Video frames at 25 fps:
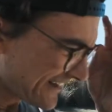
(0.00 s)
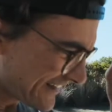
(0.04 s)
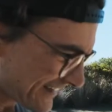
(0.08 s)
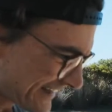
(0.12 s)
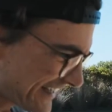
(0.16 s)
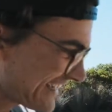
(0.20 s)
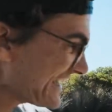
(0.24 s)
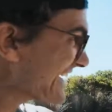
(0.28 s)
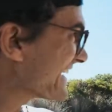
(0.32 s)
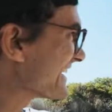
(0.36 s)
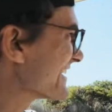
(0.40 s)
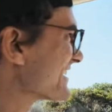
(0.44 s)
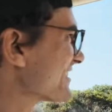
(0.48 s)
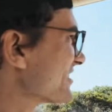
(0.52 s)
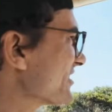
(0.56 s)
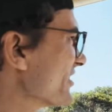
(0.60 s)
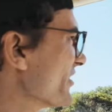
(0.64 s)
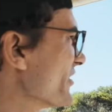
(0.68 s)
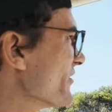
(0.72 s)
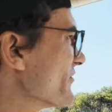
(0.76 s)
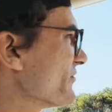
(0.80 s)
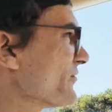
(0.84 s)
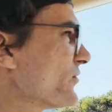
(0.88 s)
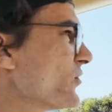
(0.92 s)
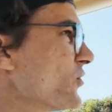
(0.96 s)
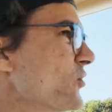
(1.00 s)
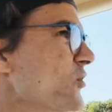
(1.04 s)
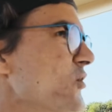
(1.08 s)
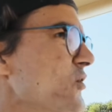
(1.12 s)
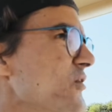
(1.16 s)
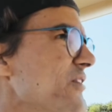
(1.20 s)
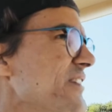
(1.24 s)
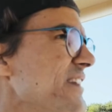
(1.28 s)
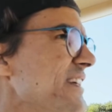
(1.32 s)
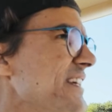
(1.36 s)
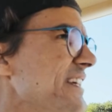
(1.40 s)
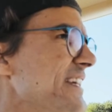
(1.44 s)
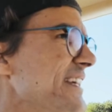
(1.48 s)
Okay, so for
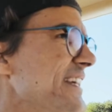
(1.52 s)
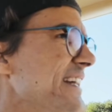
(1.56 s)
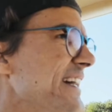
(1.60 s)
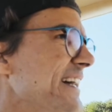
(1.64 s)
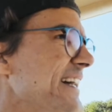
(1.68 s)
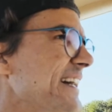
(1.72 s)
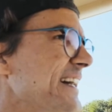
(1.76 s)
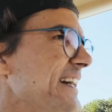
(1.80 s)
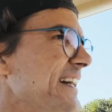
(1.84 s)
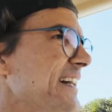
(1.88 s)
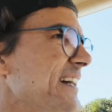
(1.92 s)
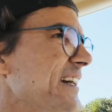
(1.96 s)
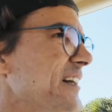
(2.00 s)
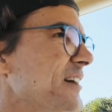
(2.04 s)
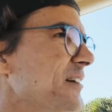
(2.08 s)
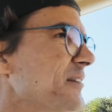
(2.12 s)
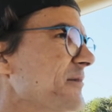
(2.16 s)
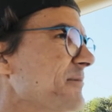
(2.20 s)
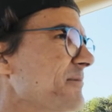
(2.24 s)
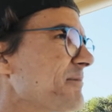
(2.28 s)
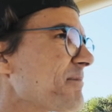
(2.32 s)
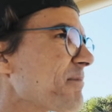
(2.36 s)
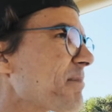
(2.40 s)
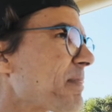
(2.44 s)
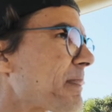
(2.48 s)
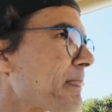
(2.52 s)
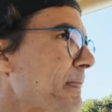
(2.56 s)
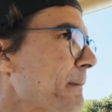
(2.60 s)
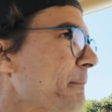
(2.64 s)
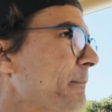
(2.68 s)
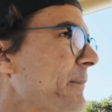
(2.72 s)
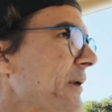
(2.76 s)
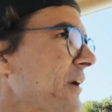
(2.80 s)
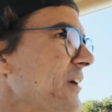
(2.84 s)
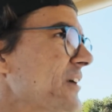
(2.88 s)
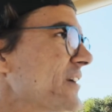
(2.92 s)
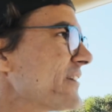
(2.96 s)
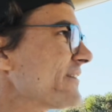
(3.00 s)
the
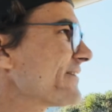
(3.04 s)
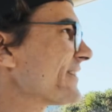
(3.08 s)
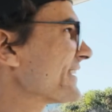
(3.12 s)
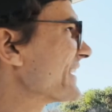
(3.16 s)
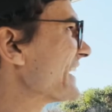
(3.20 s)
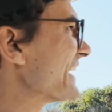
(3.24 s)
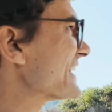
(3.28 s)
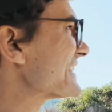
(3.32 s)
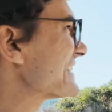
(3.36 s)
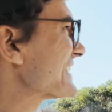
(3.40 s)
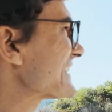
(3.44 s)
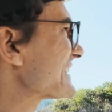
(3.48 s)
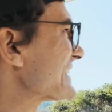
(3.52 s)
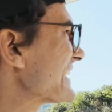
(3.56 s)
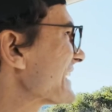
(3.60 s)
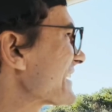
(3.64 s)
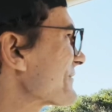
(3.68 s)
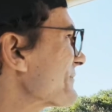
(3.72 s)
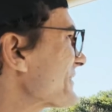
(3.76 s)
bokeh fanatics like